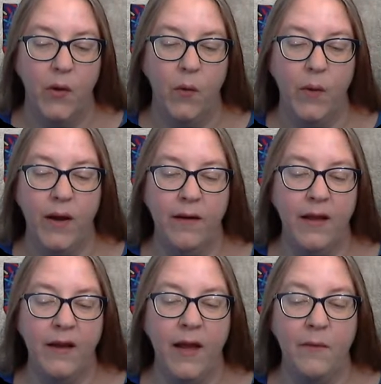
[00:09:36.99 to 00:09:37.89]

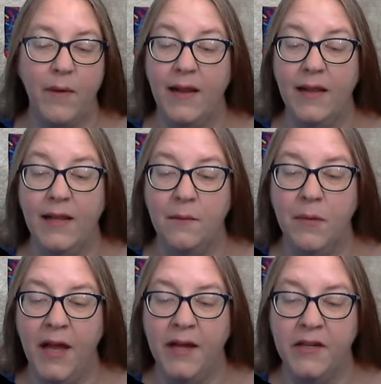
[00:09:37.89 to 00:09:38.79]
wherein I readily
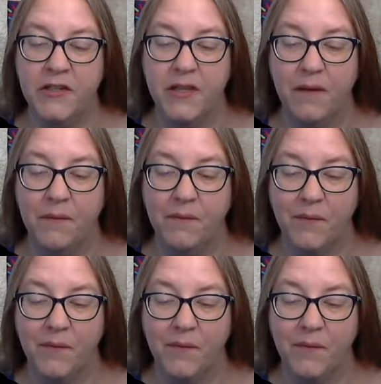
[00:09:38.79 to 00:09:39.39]
obliged them,